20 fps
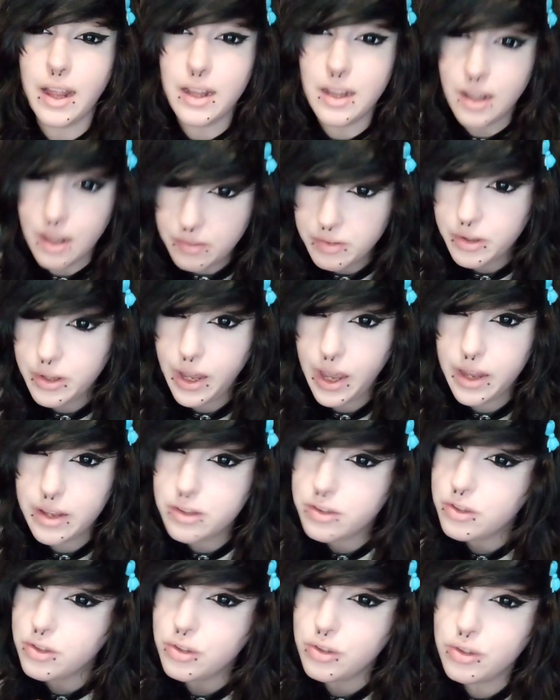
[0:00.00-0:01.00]
I love you
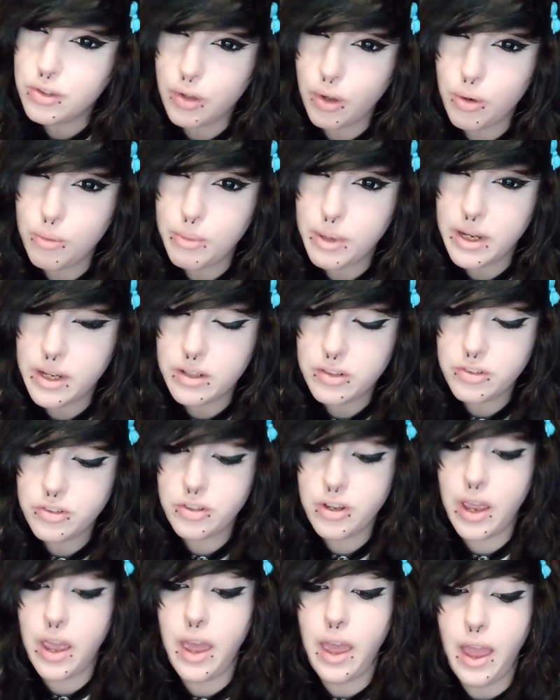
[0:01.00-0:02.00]
guys so much,